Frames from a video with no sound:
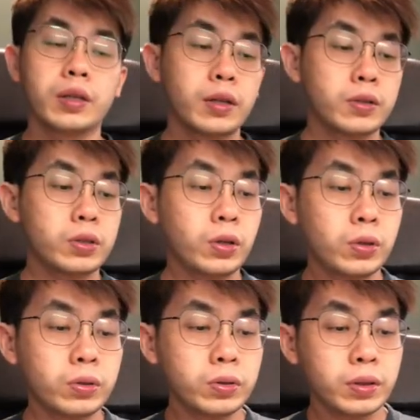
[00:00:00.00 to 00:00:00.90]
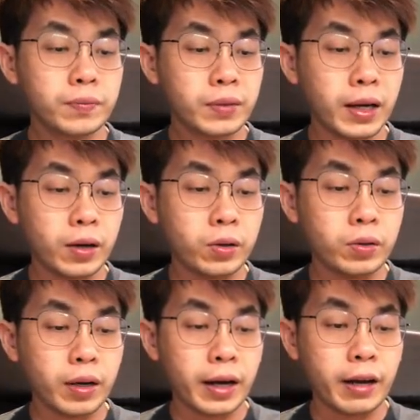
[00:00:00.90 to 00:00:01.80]
So now
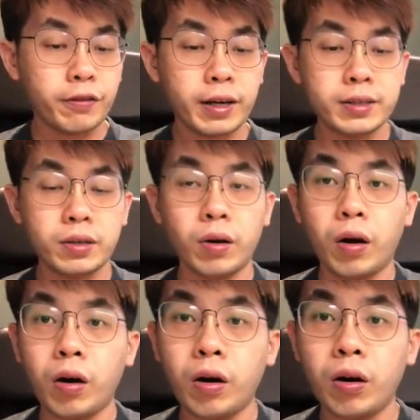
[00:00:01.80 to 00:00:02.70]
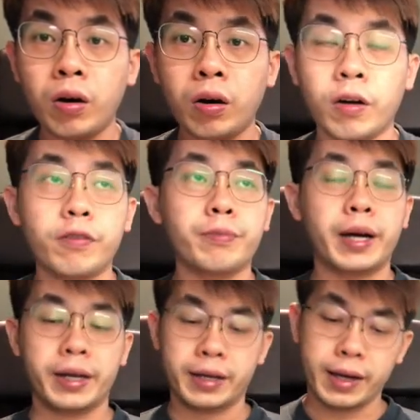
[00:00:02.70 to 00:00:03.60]
I have cancelled all of
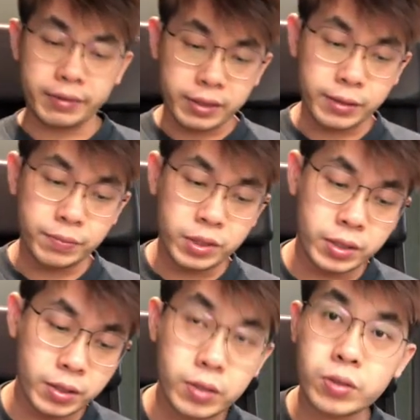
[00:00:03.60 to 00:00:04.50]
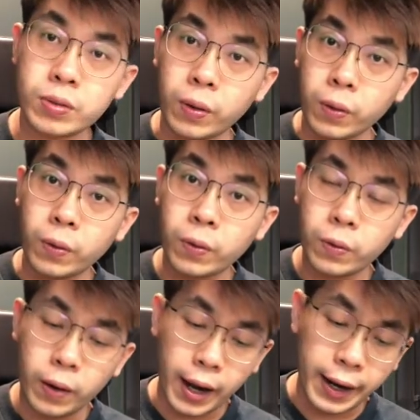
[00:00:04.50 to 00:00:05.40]
my atoms. So
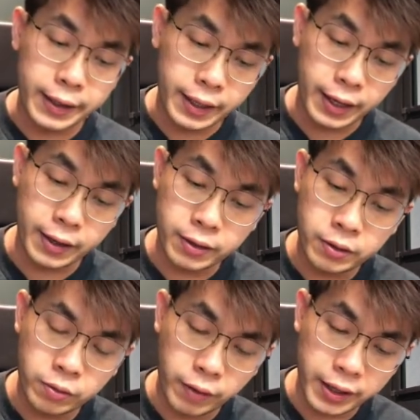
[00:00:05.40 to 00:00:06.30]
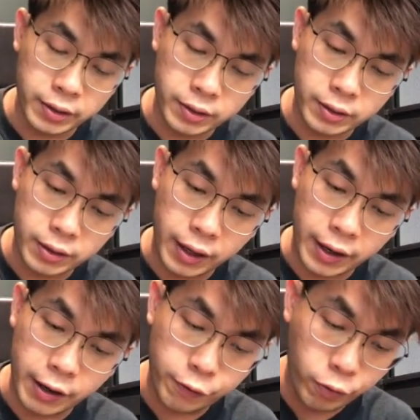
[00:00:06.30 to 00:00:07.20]
I can write, I
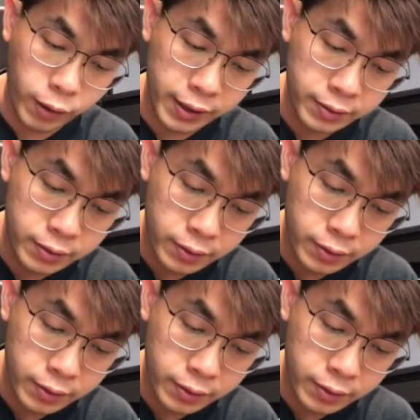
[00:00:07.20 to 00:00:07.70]
have 1,